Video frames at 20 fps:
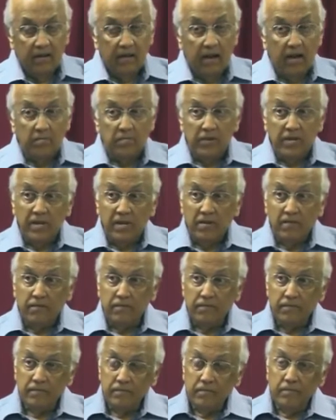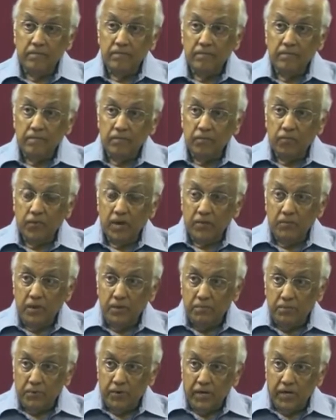I believe when
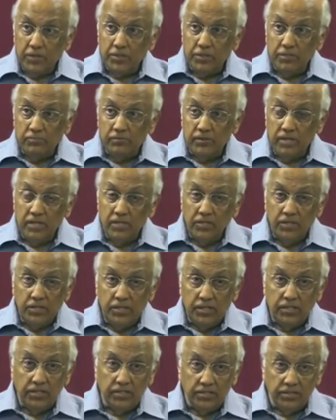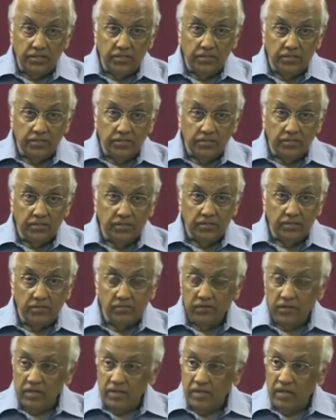we preach the real Jesus and
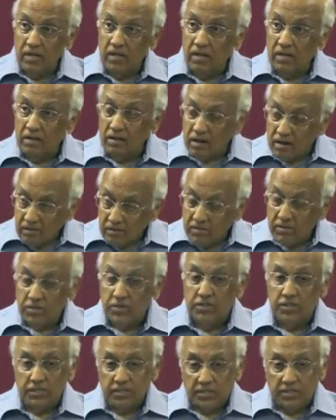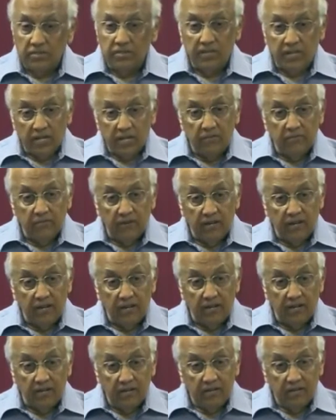the real God, a lot of Christians are going to get
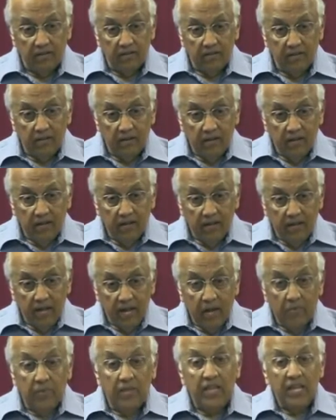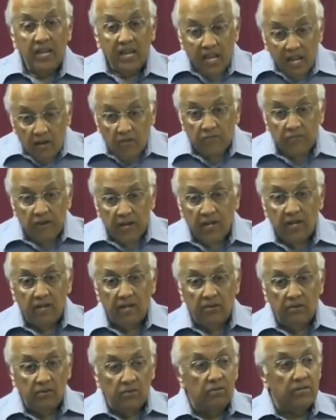offended. And when they get
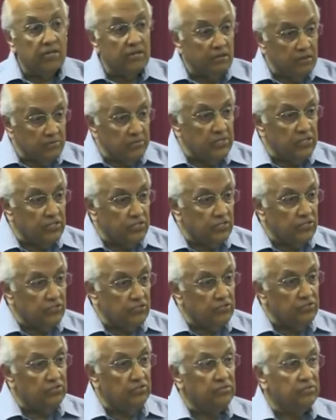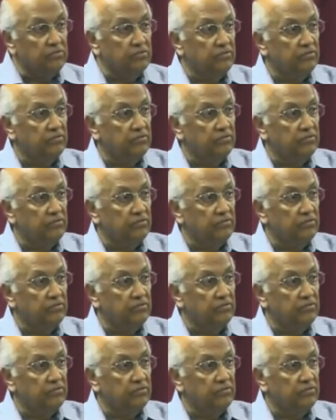offended, you know that you're preaching the truth.